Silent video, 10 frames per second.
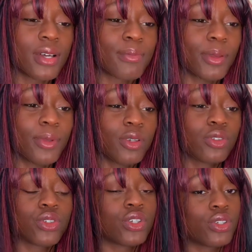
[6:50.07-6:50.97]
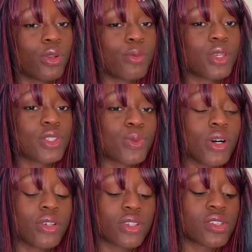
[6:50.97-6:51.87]
Maybe it'll look good on me as
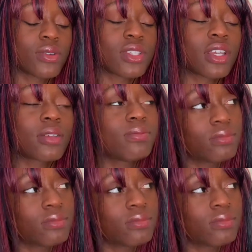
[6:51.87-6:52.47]
well. So I was like,